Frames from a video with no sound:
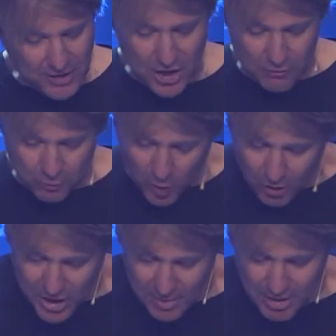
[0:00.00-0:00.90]
enough
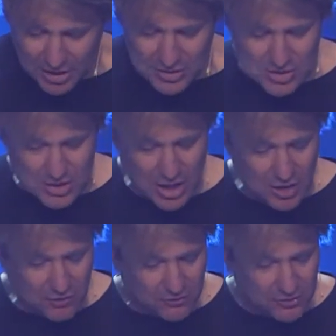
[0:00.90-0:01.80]
worry about
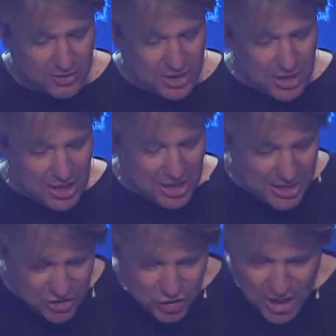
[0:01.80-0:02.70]
itself.
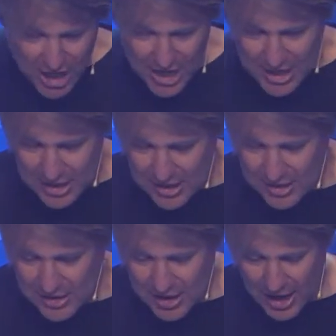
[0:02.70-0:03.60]
Each day
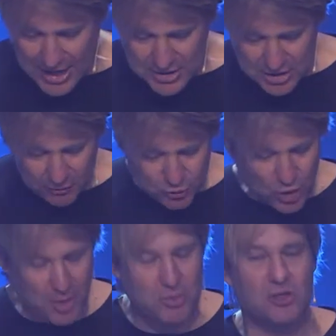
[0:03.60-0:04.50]
has enough
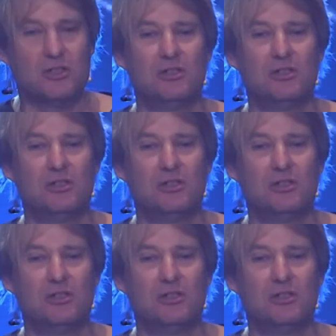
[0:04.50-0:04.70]
trouble